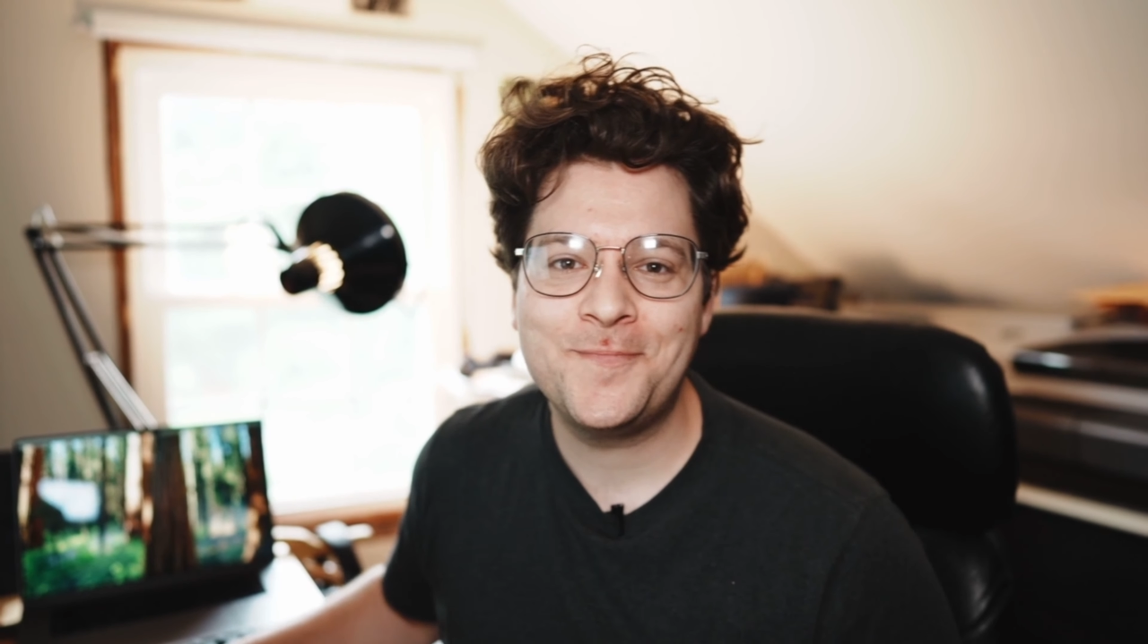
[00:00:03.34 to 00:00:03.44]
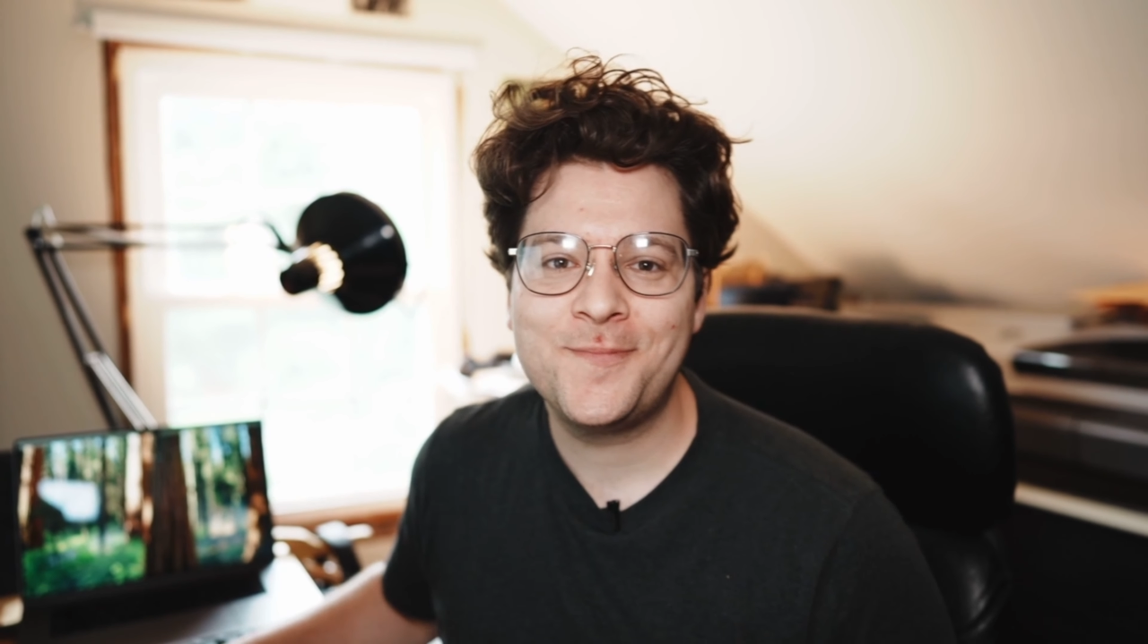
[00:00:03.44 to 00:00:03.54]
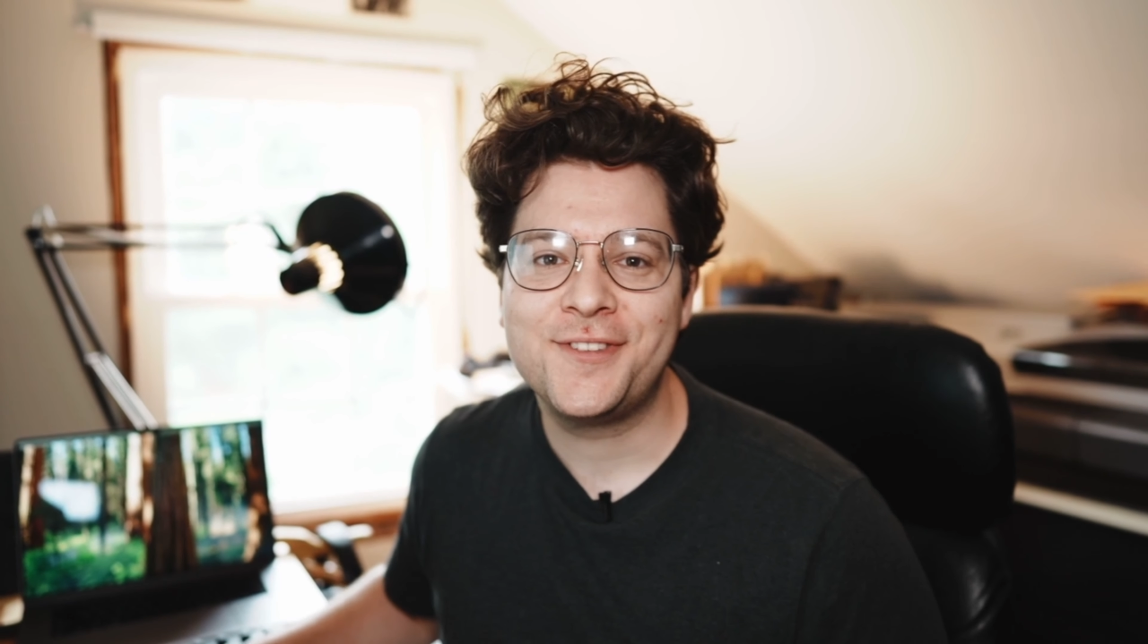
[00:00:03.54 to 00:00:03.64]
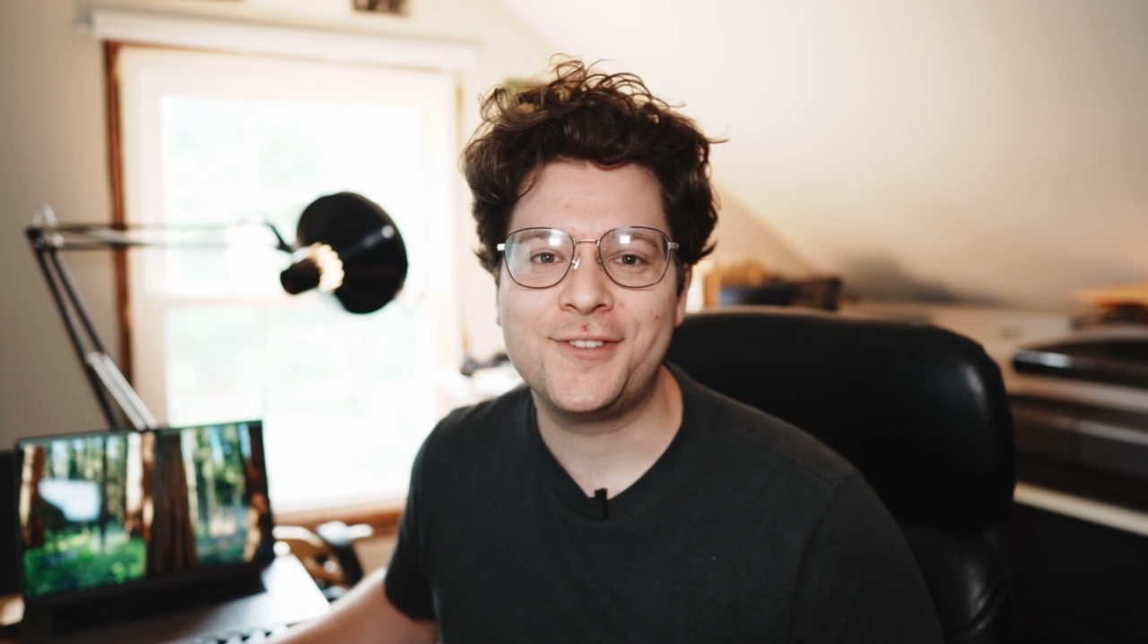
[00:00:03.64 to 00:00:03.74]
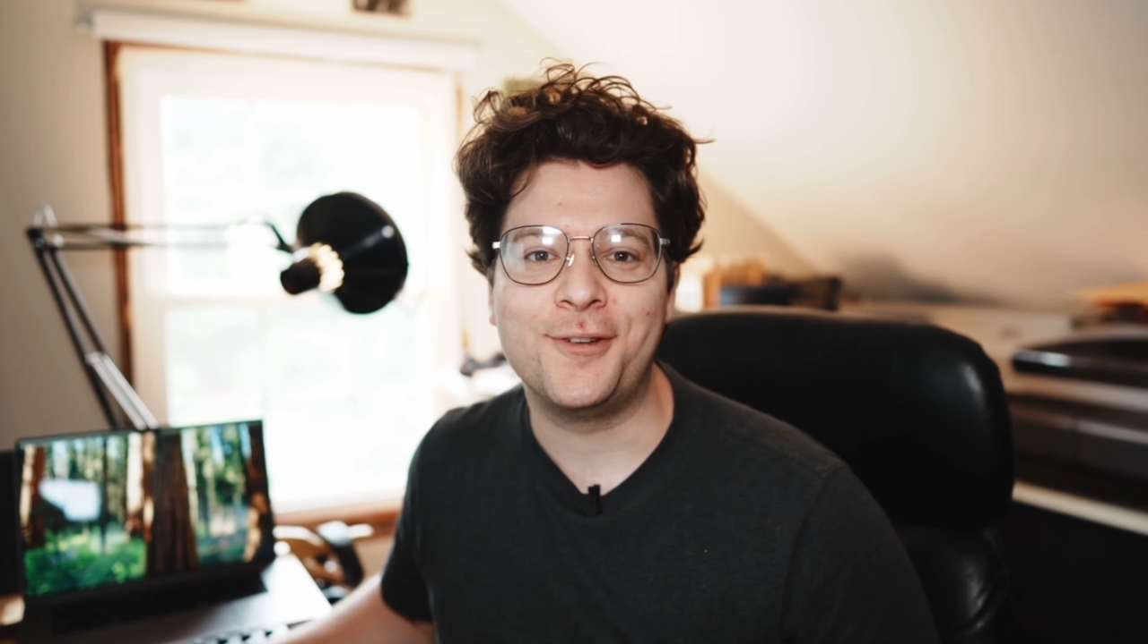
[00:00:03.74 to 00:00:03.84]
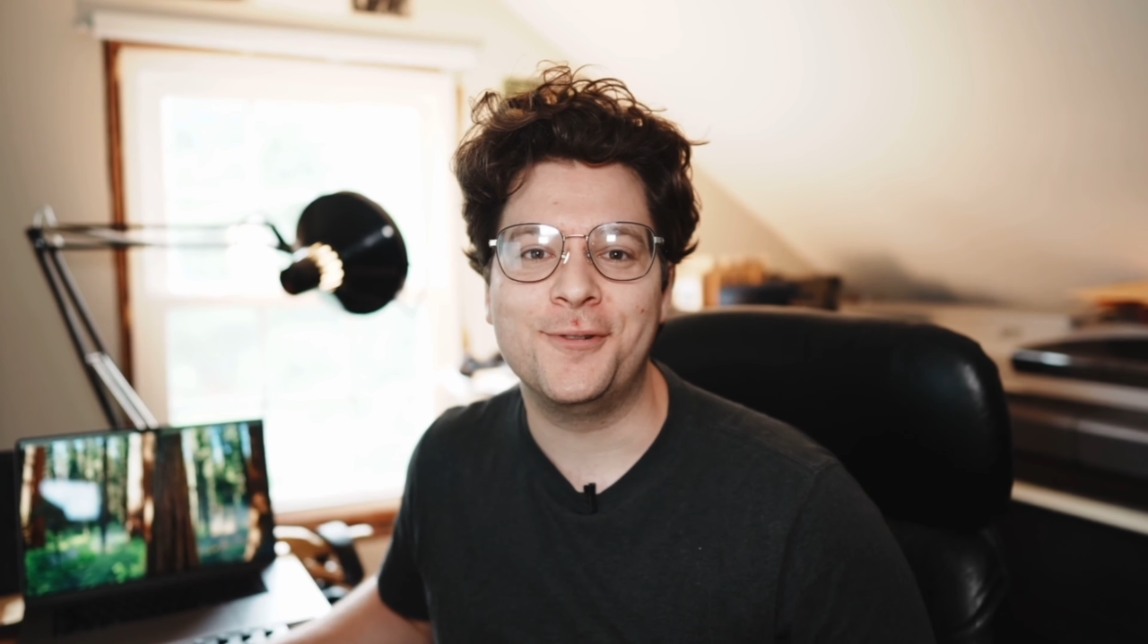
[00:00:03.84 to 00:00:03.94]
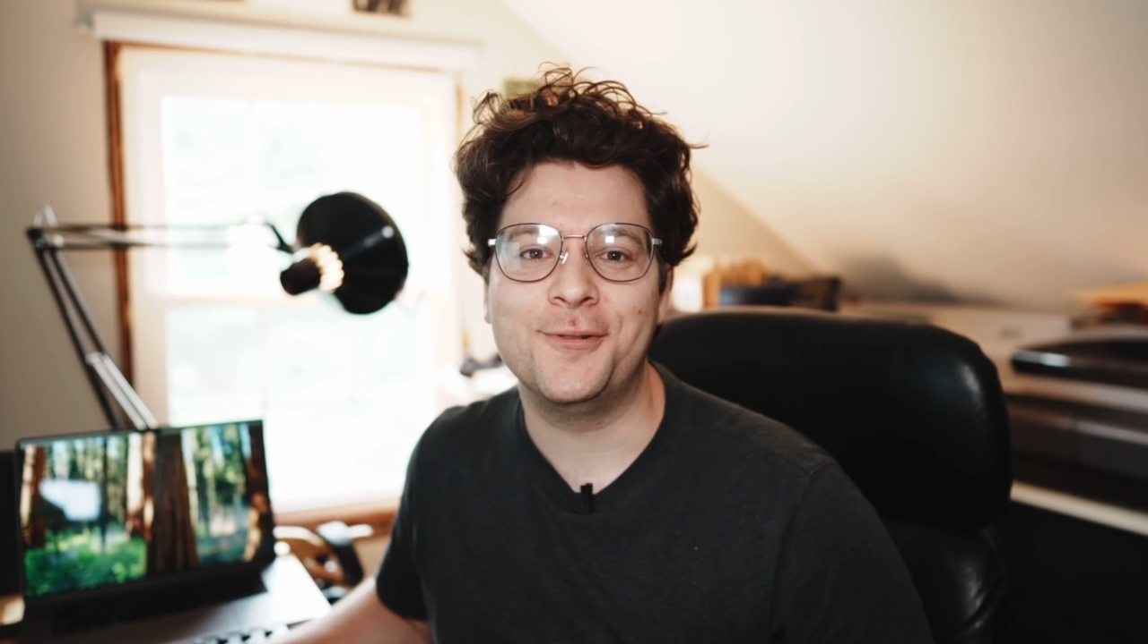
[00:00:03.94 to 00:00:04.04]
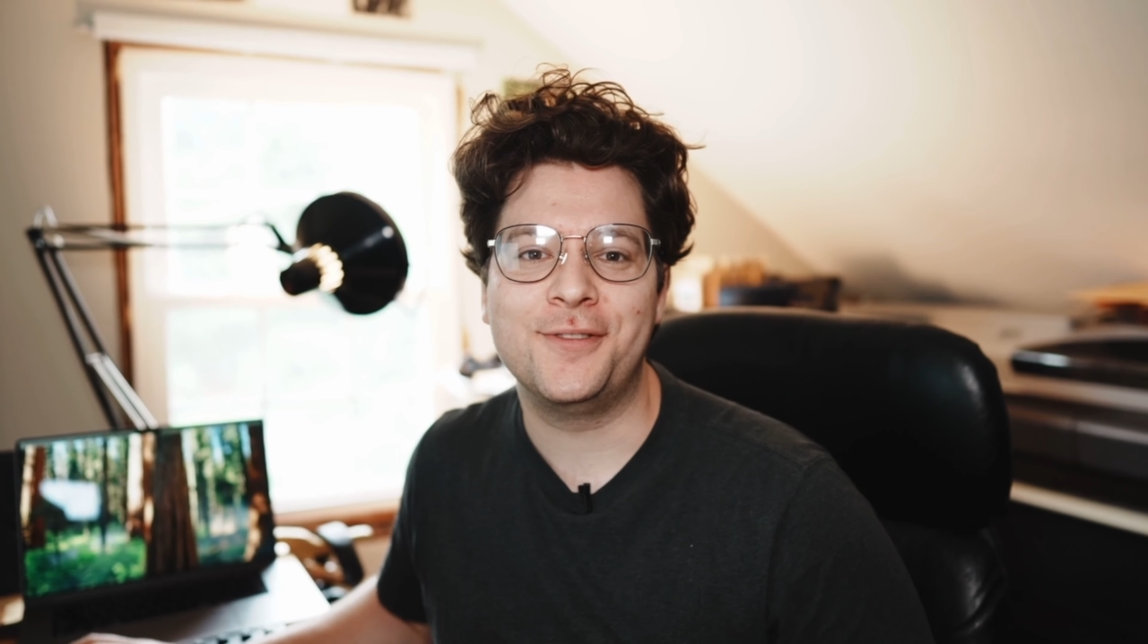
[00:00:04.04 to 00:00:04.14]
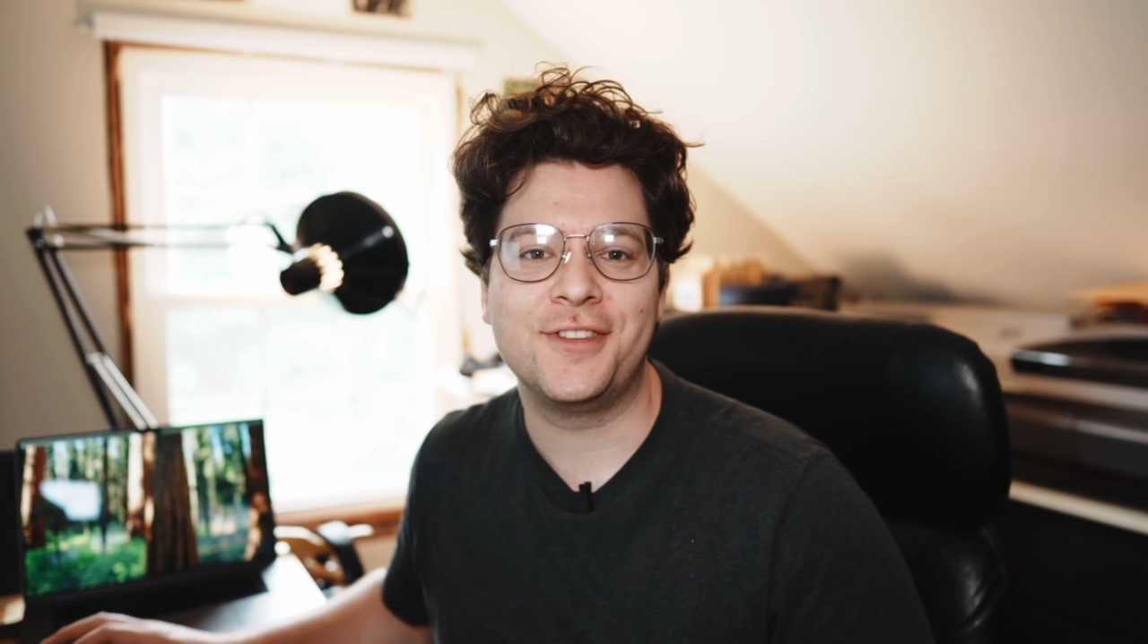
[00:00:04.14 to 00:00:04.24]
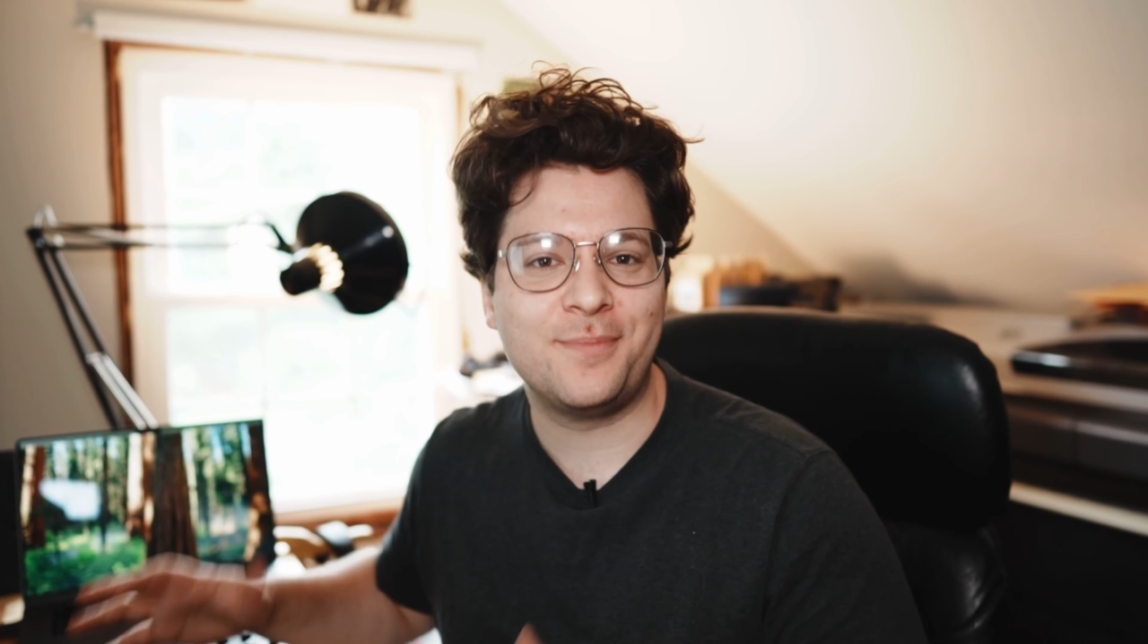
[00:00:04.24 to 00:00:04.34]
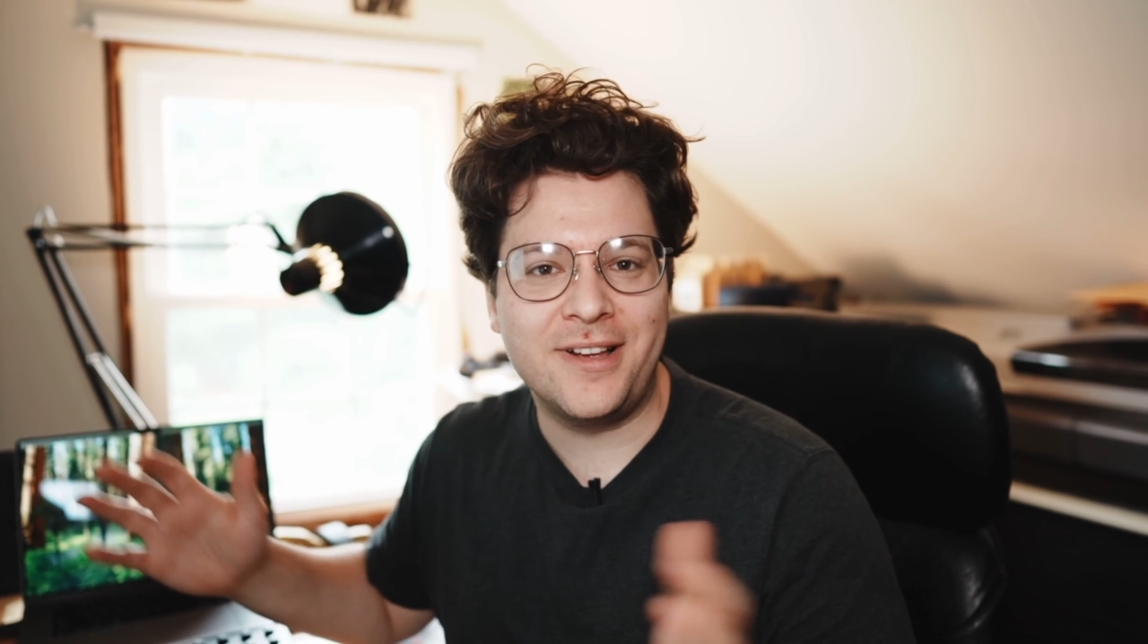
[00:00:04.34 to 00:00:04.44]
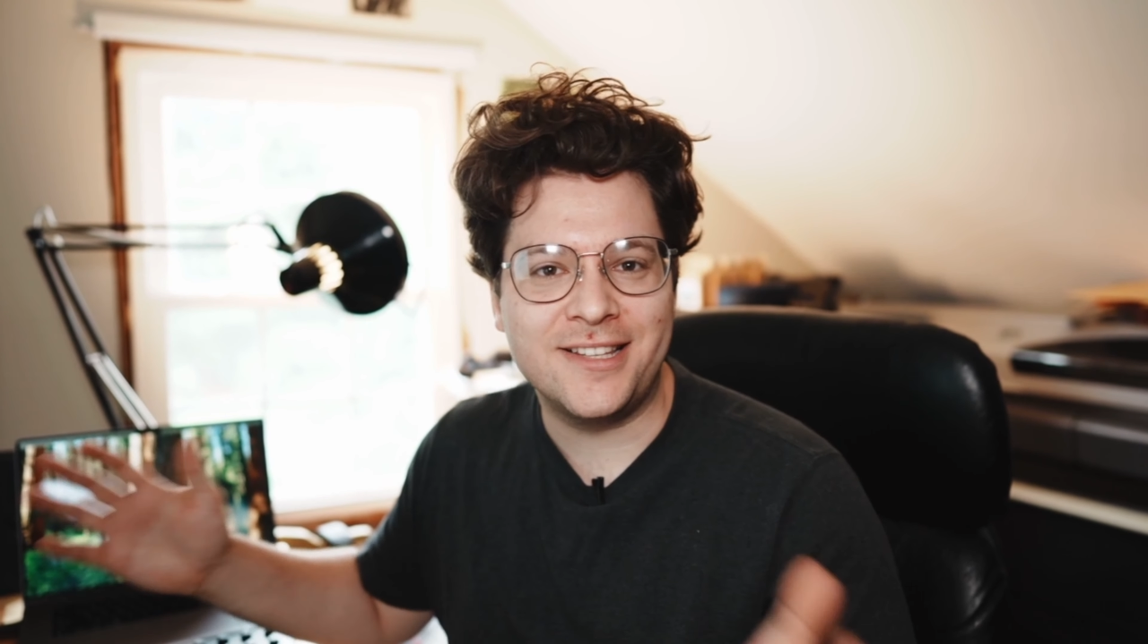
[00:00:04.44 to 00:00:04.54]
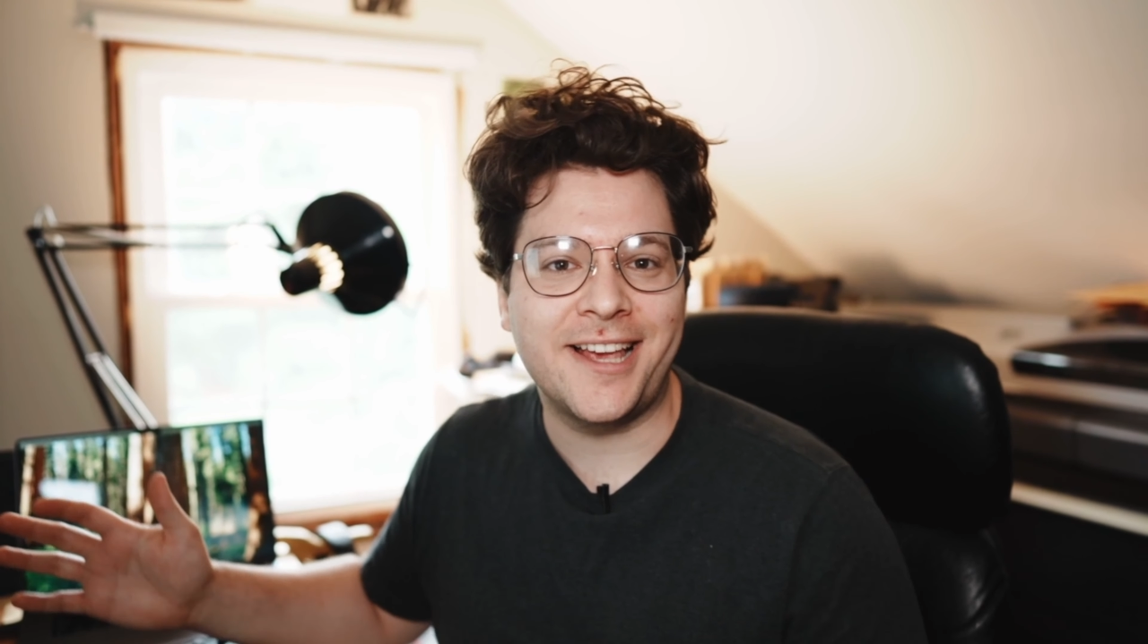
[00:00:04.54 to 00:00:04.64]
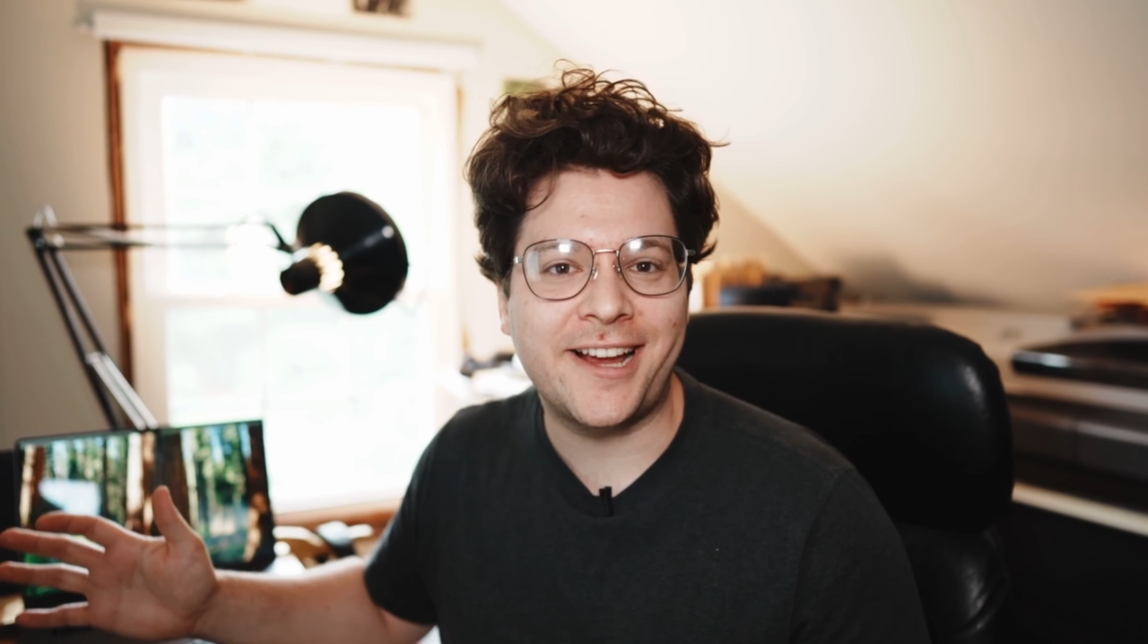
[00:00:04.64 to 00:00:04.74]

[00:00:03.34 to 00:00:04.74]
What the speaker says: So this is my second